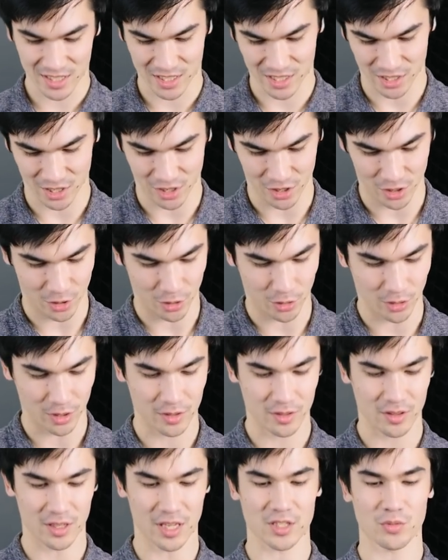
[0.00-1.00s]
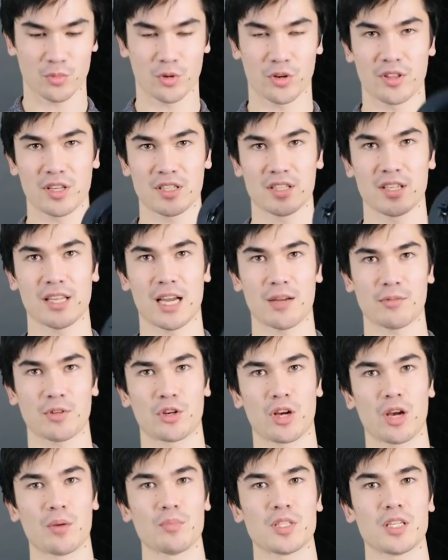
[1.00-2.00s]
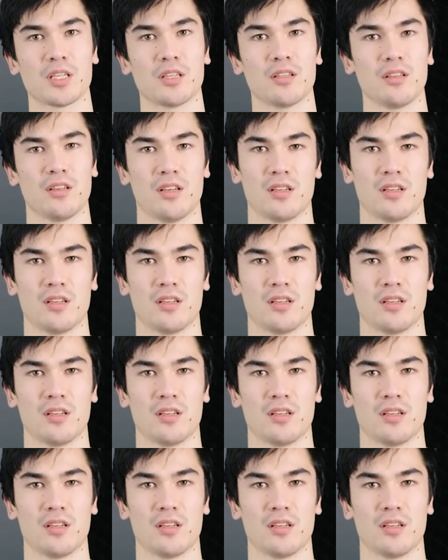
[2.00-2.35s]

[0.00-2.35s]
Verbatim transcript: So that's where this adapter comes in.